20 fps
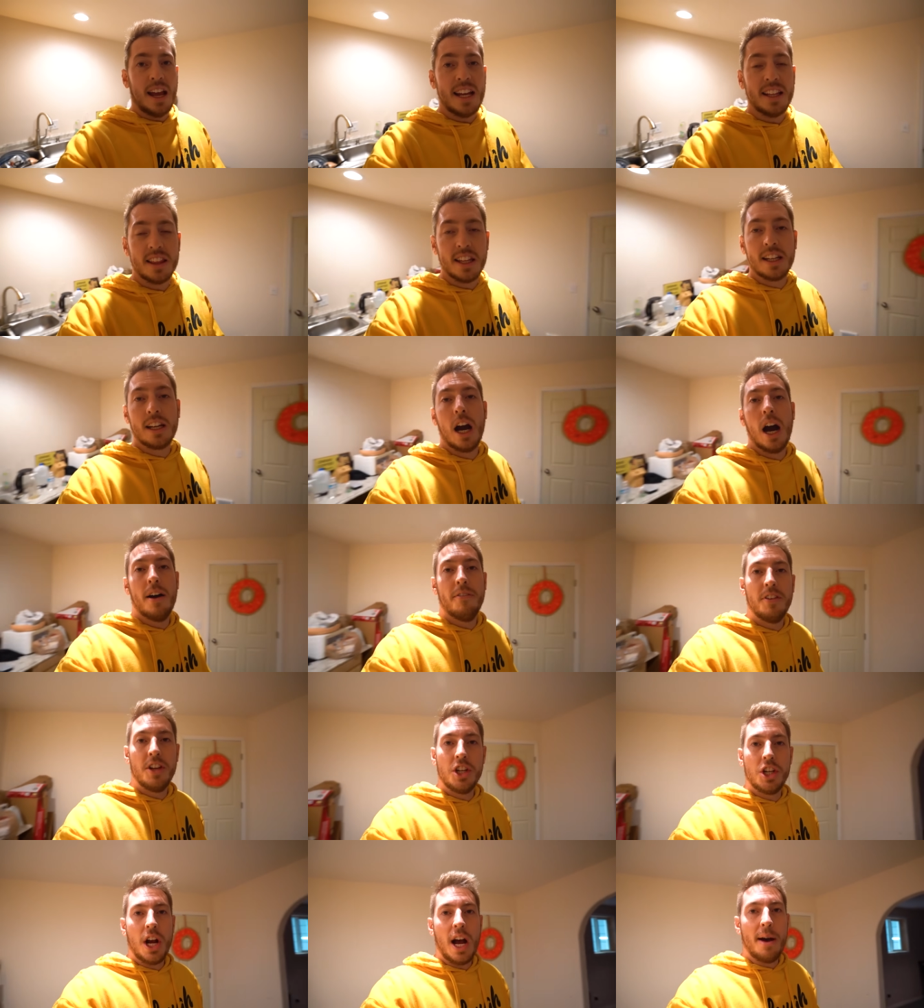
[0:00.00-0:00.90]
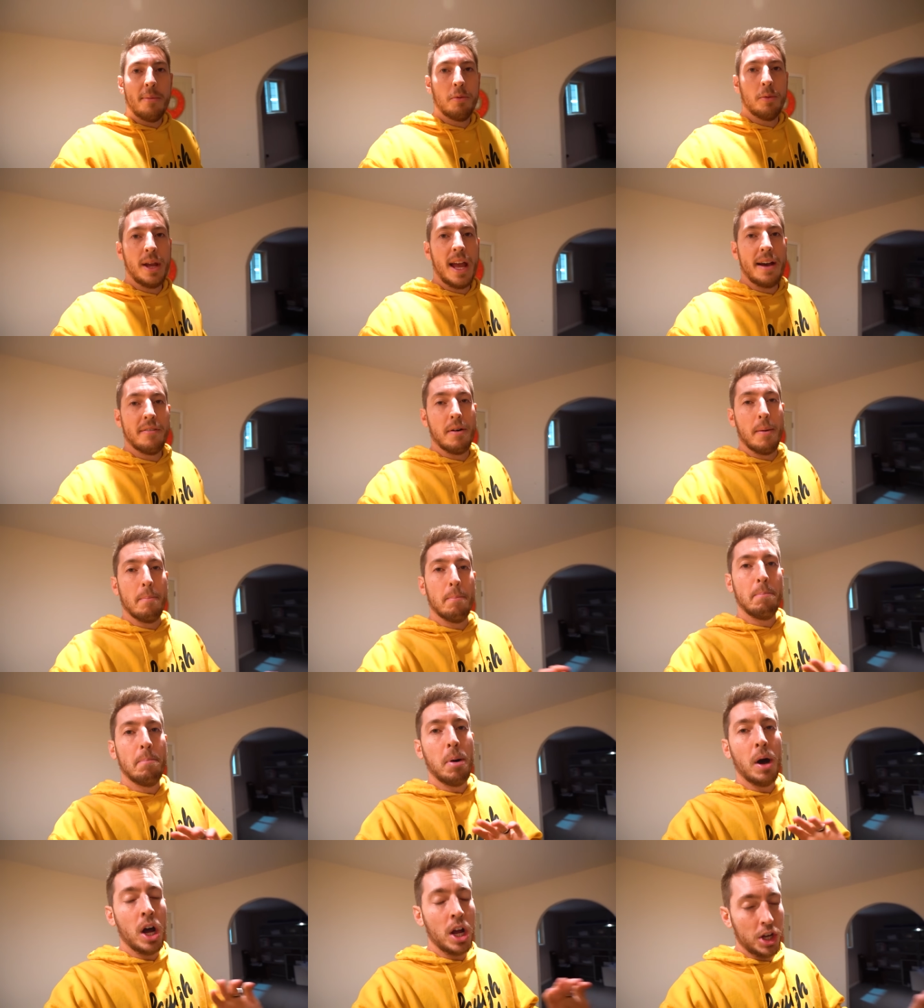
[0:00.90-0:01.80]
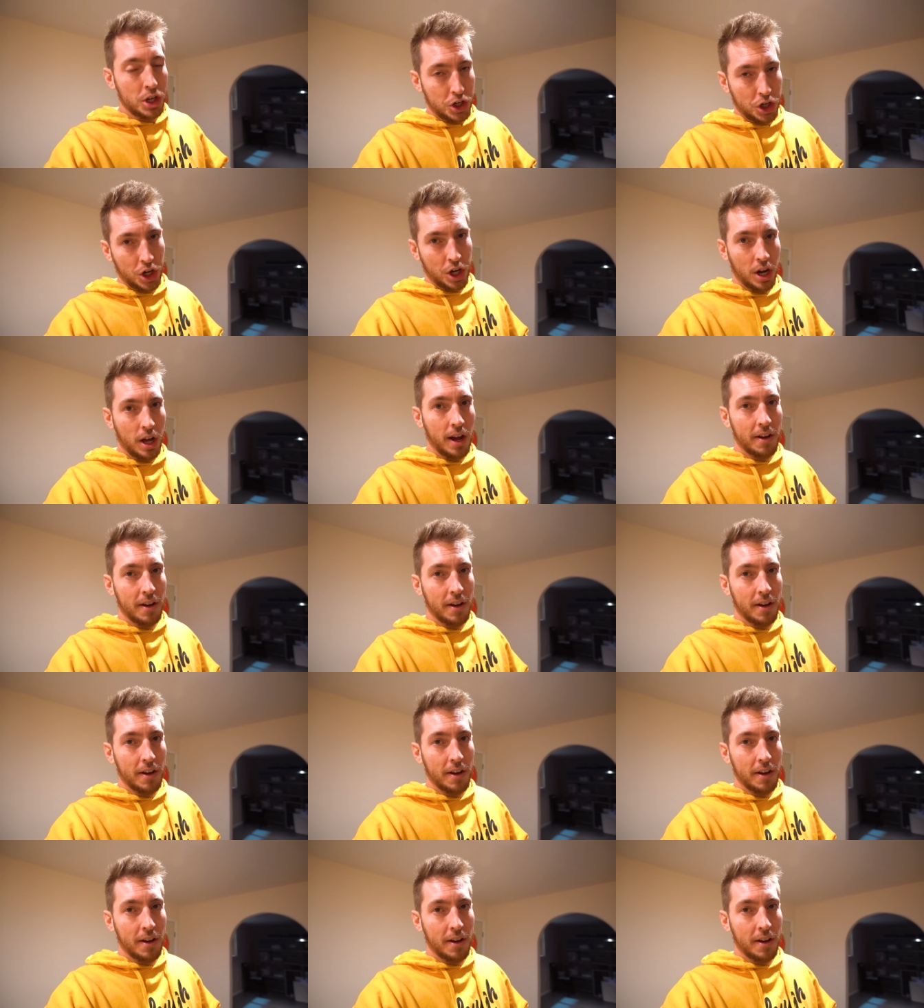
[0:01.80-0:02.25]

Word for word: like the coffee shop, we have a bunch